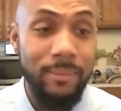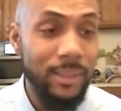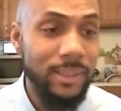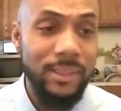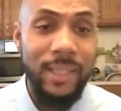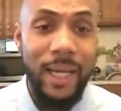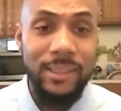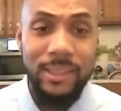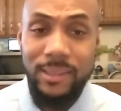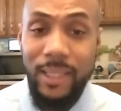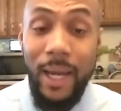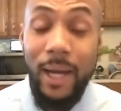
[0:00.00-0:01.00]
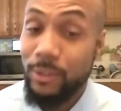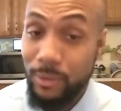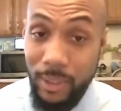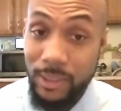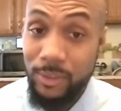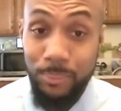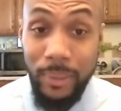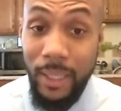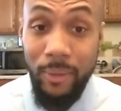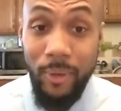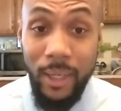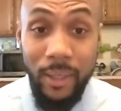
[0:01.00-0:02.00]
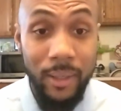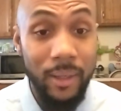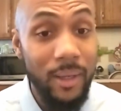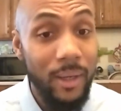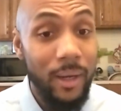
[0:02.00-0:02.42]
This is not just a house arrest play right here.